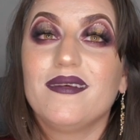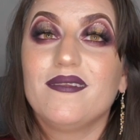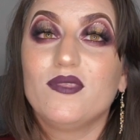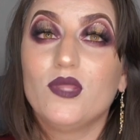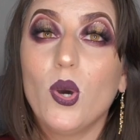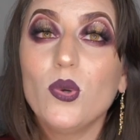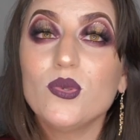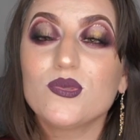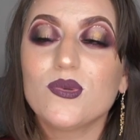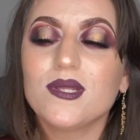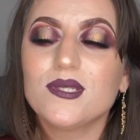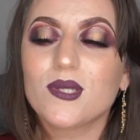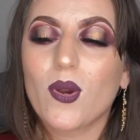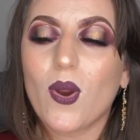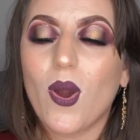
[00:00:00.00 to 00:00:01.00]
Those
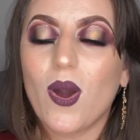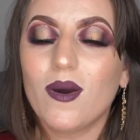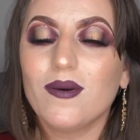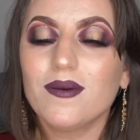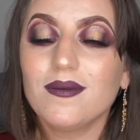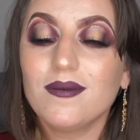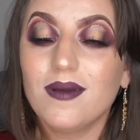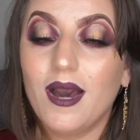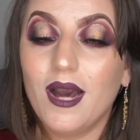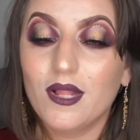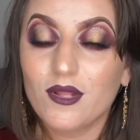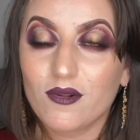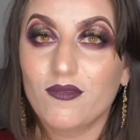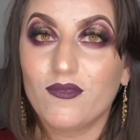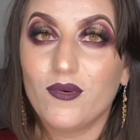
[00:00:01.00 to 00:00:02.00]
ones are all
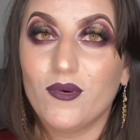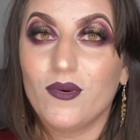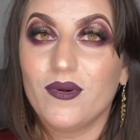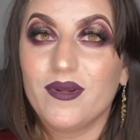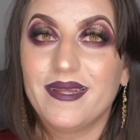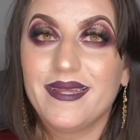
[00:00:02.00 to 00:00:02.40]
colorful